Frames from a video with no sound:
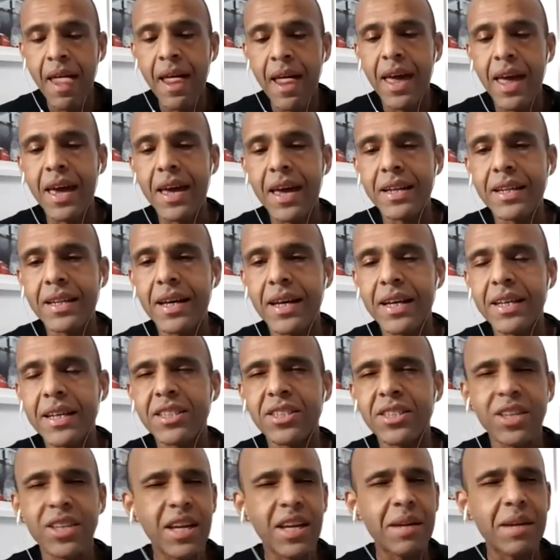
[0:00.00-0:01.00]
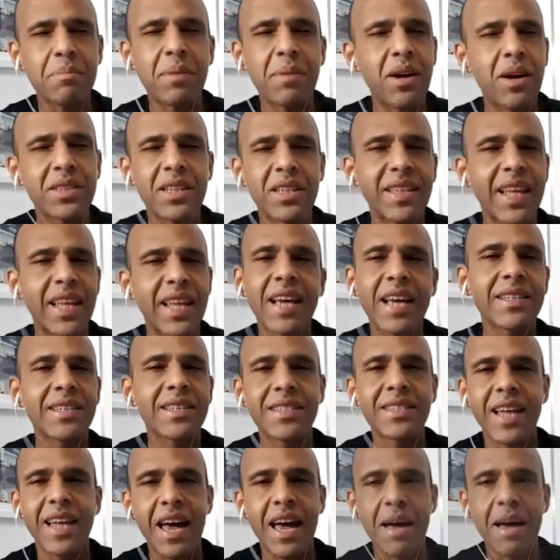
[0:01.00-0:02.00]
And it's not about the next
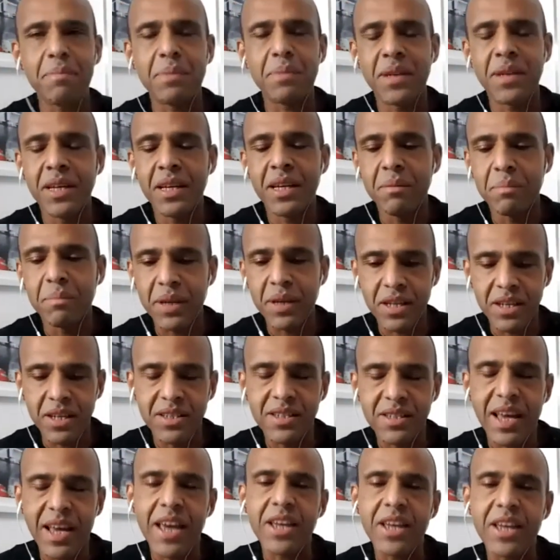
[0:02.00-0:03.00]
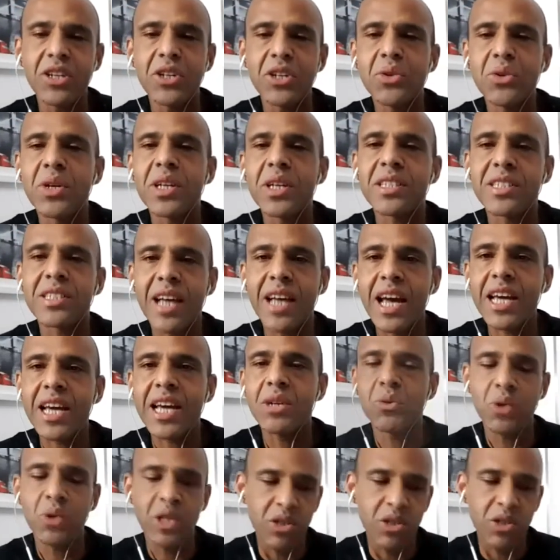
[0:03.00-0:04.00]
step, because I knew exactly
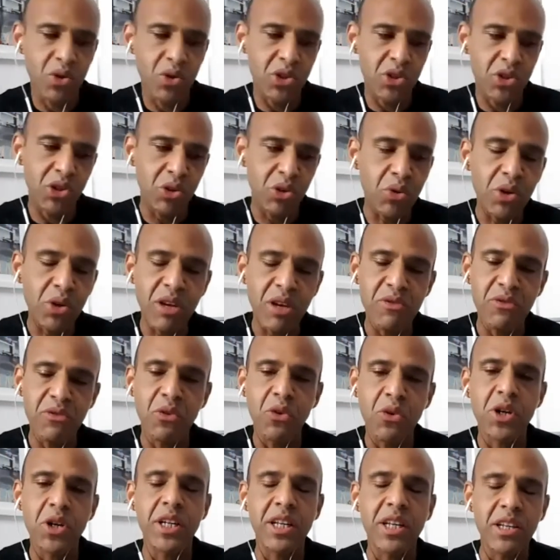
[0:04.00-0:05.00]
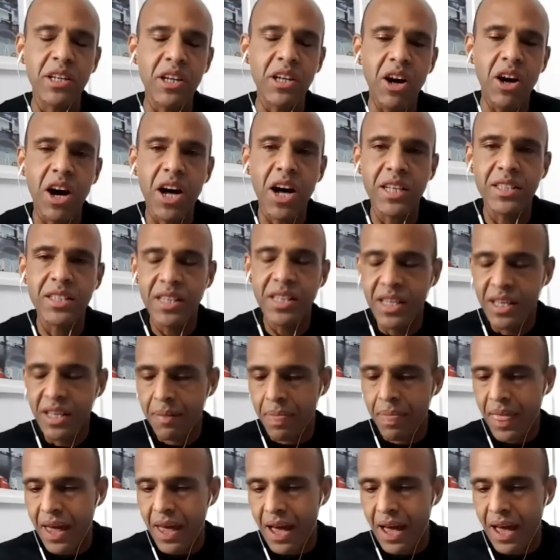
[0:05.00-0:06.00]
what I was looking for. And God
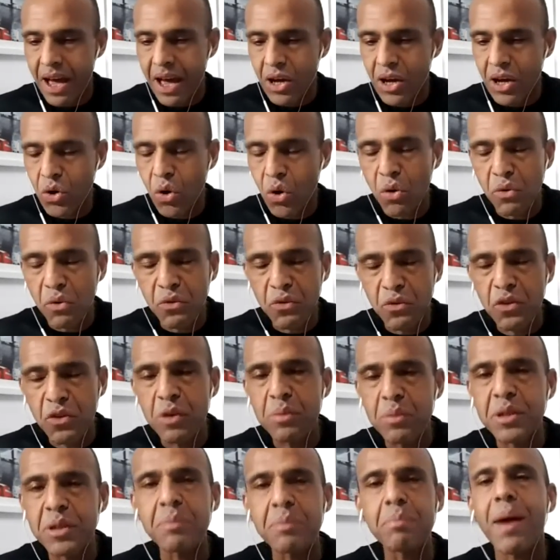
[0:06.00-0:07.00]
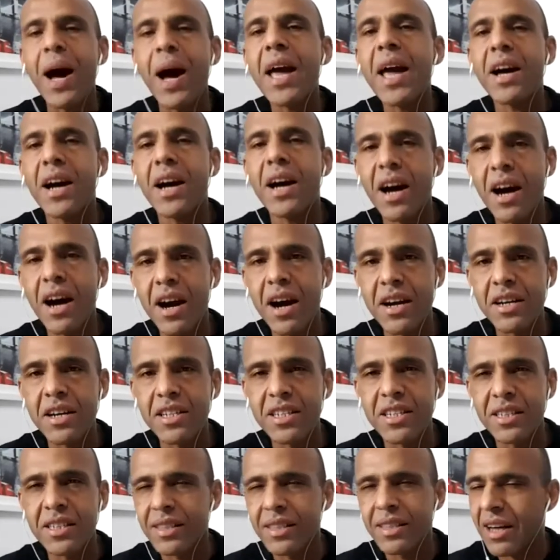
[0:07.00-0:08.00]
confirmed in my heart
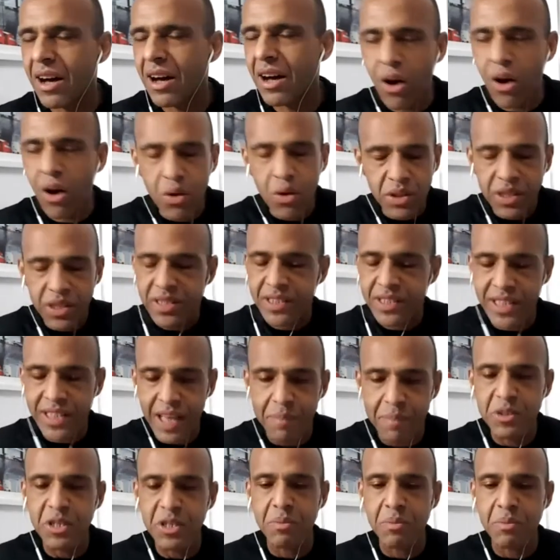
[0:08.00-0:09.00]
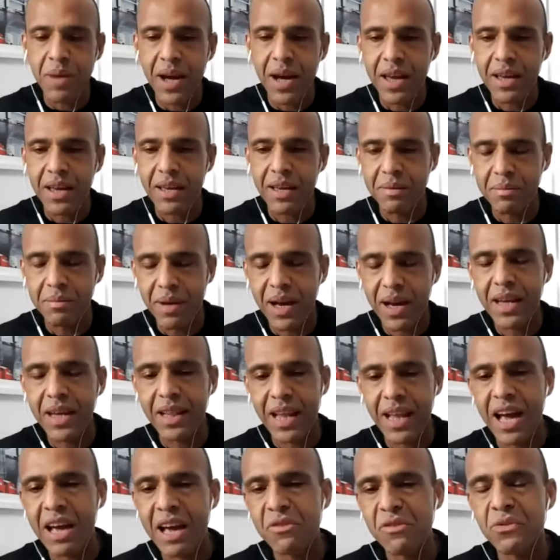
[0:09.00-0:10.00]
all these steps in my
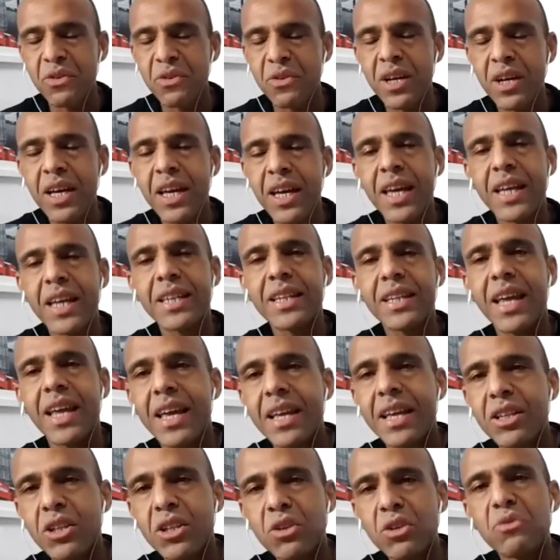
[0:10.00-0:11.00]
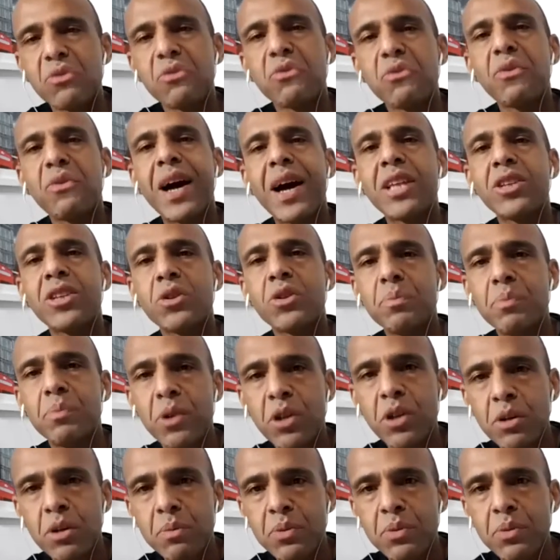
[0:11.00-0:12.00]
life. And then you find your
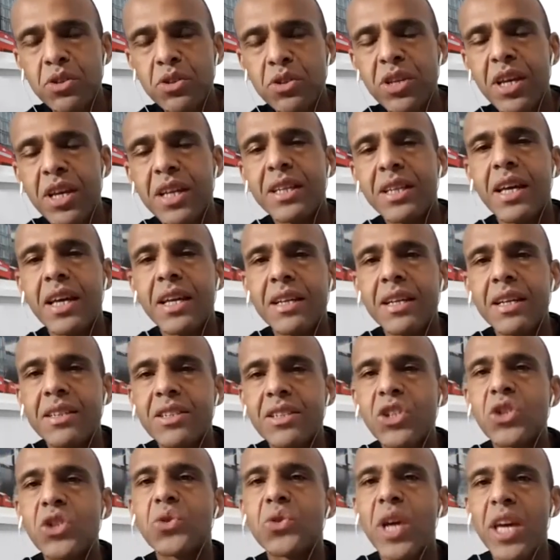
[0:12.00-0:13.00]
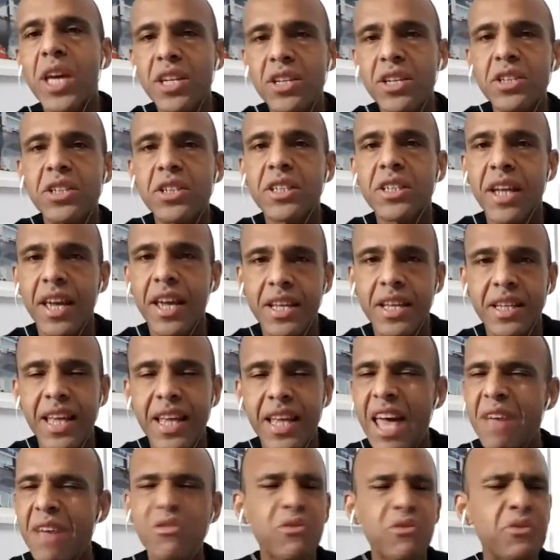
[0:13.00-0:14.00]
purpose, and then it's greater than
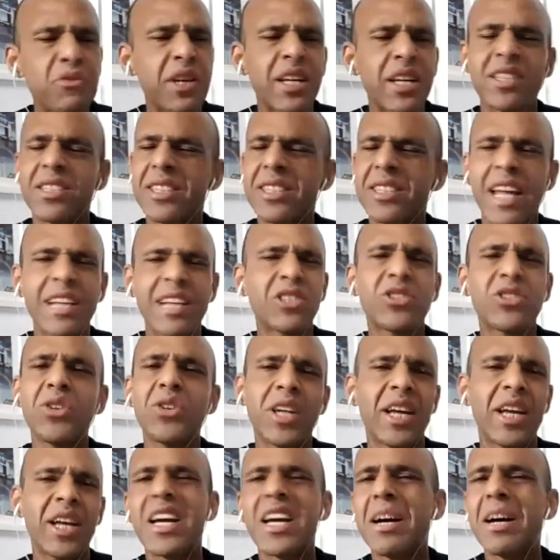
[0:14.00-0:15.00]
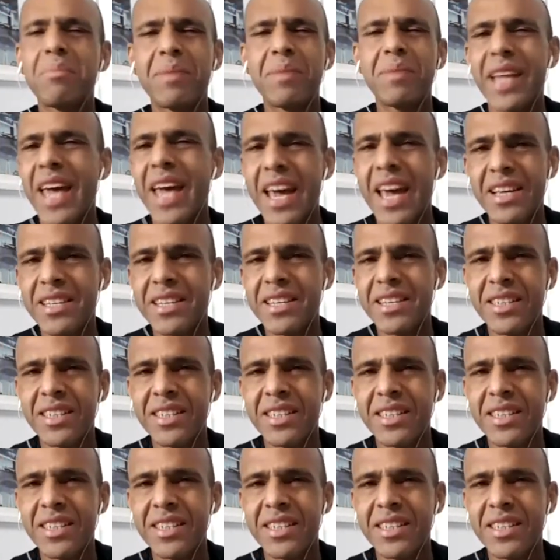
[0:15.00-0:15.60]
everything that's going to come next.